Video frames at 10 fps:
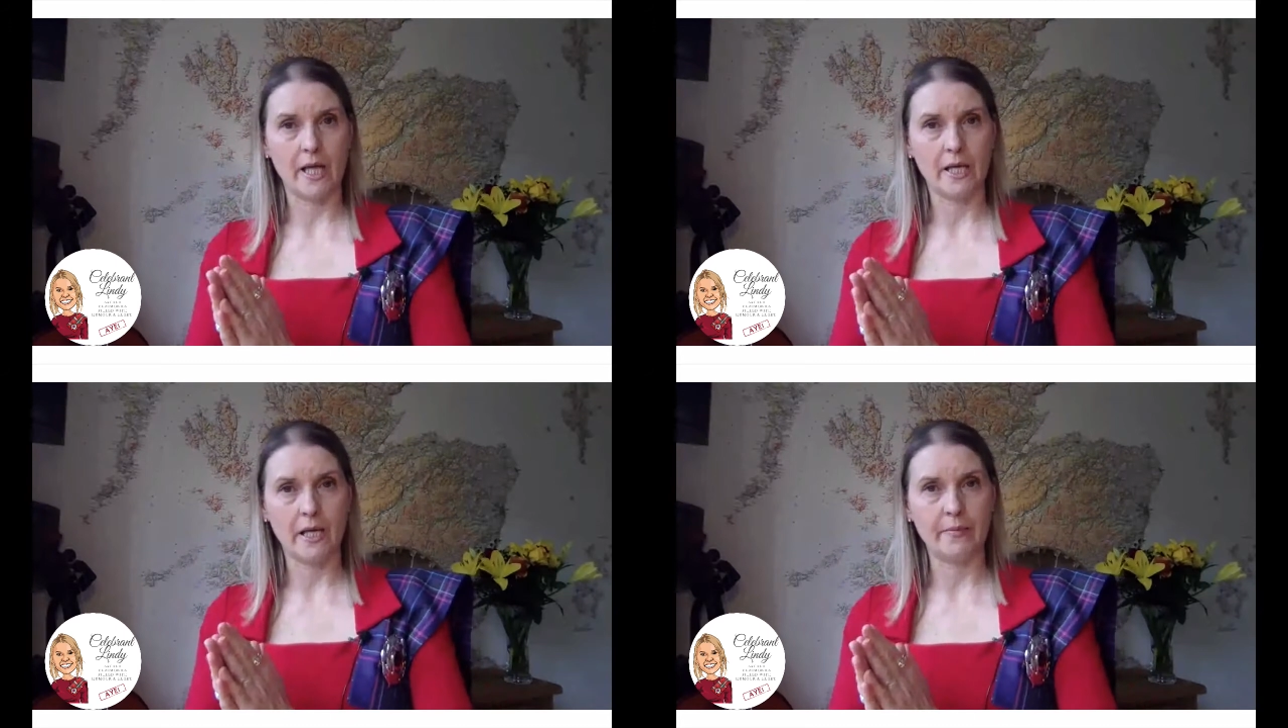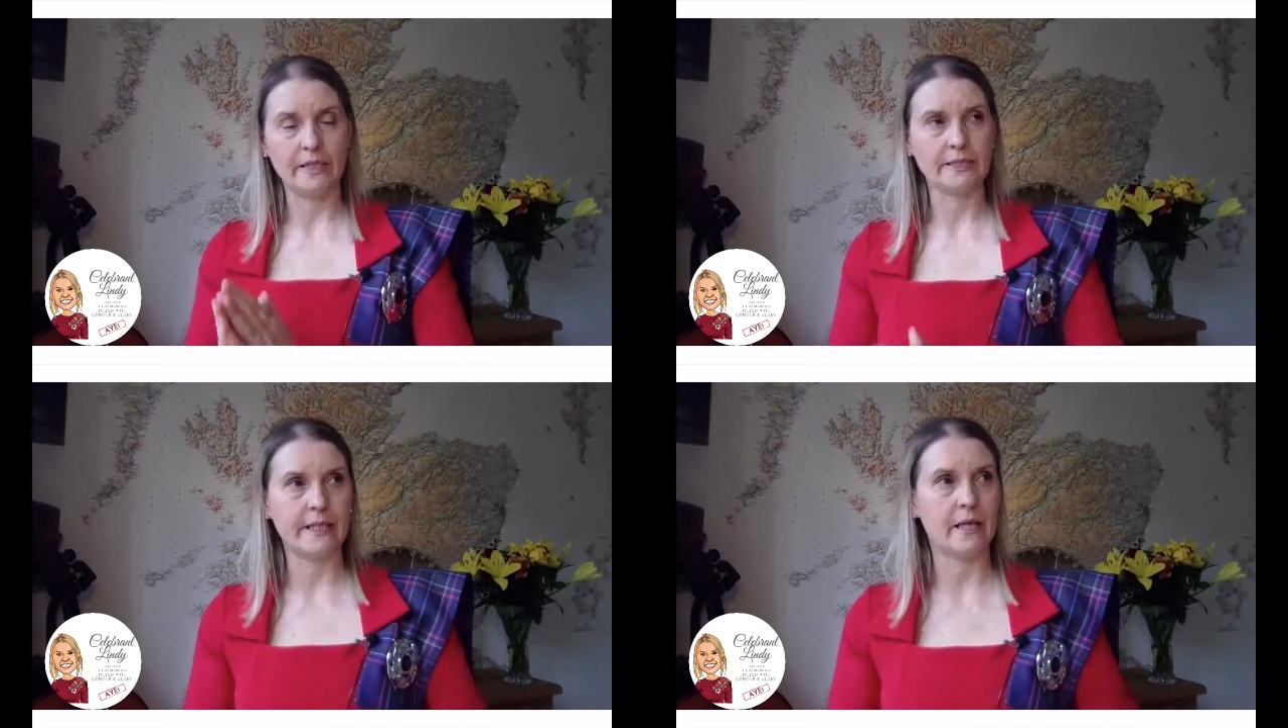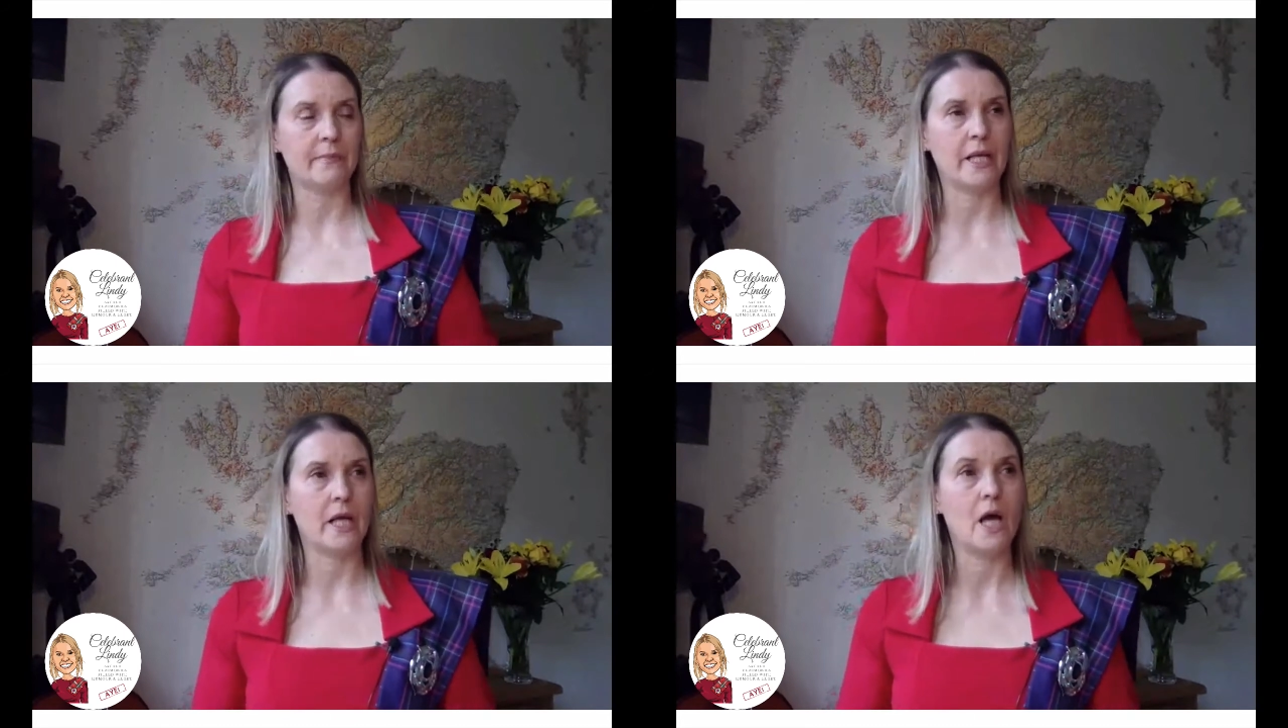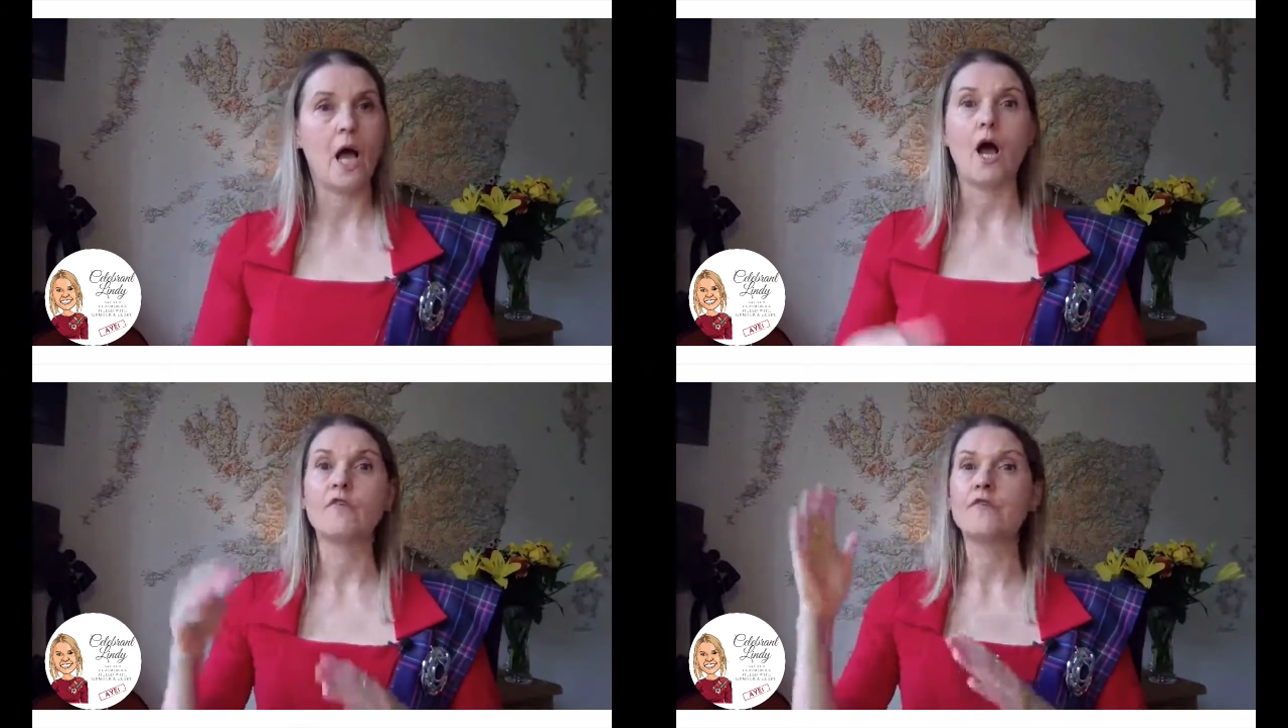naming ceremony,
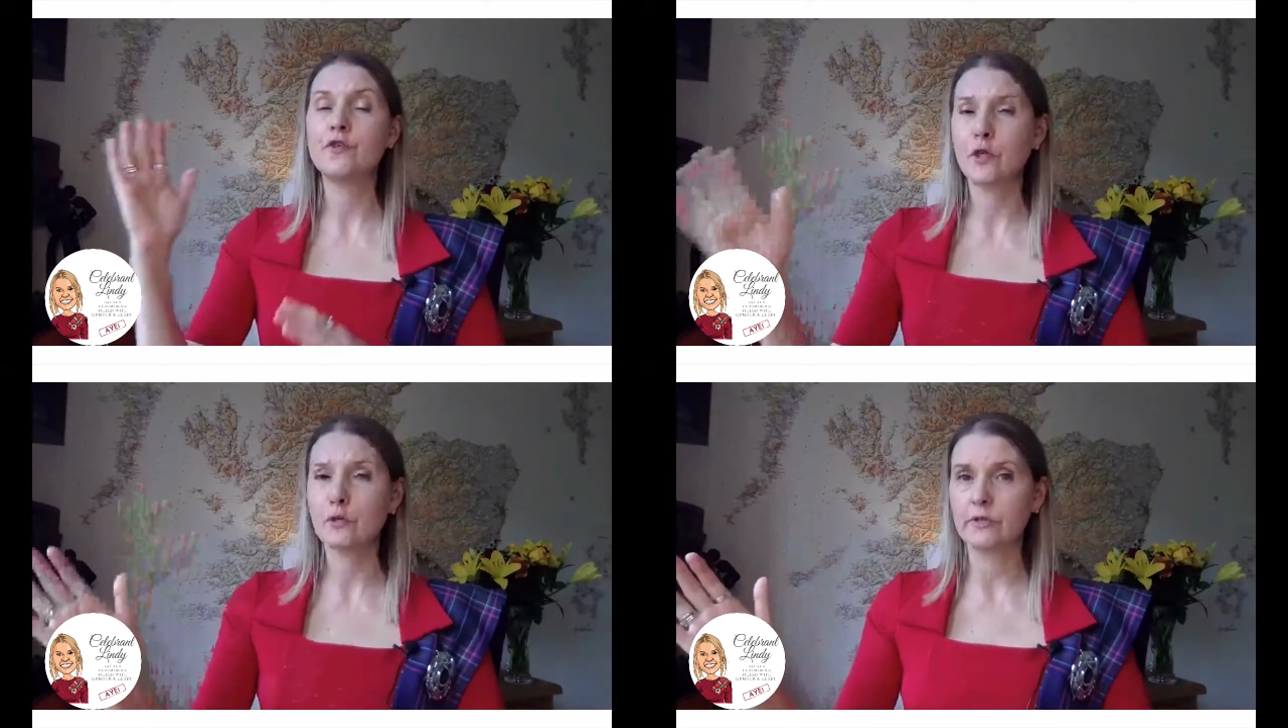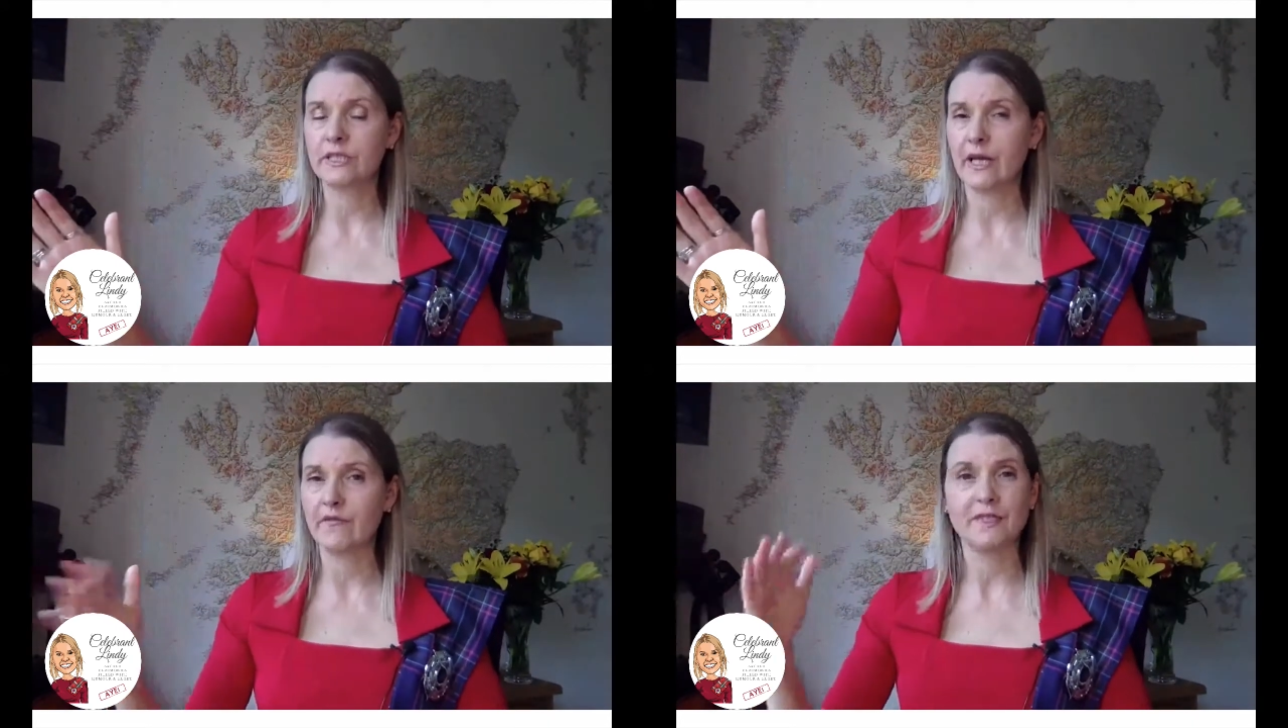a funeral service.